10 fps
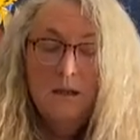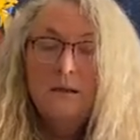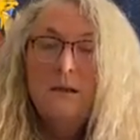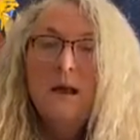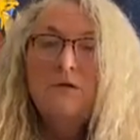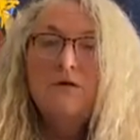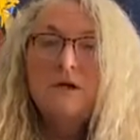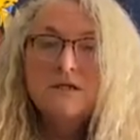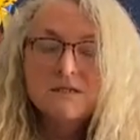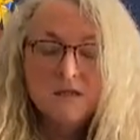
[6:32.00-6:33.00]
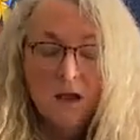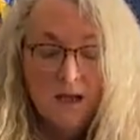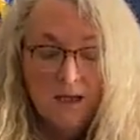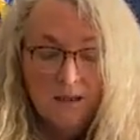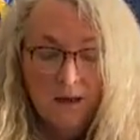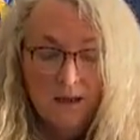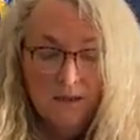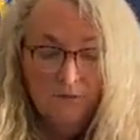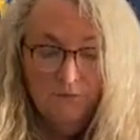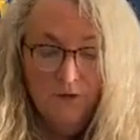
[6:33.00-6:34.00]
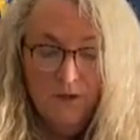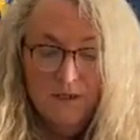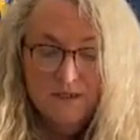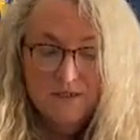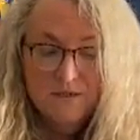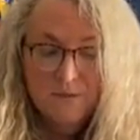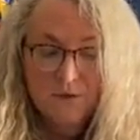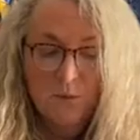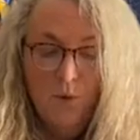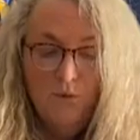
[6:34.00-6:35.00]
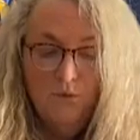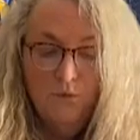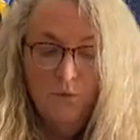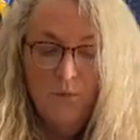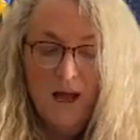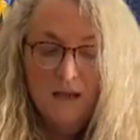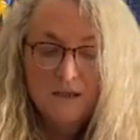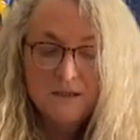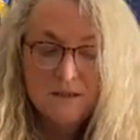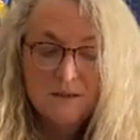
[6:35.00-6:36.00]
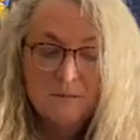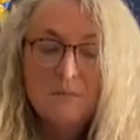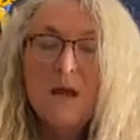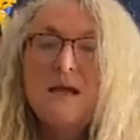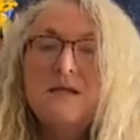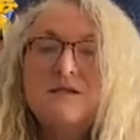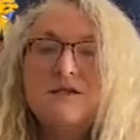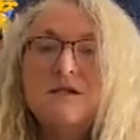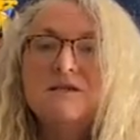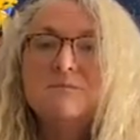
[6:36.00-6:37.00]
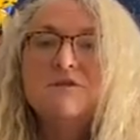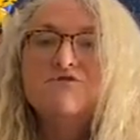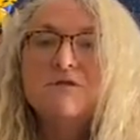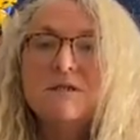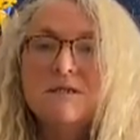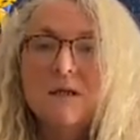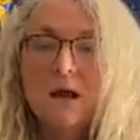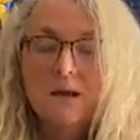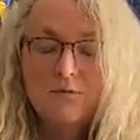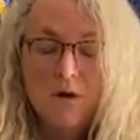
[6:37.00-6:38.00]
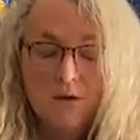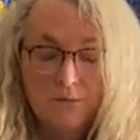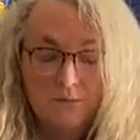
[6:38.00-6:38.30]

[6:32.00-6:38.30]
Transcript: lover sighing like a furnace with a woeful ballad made to his mistress's eyebrow.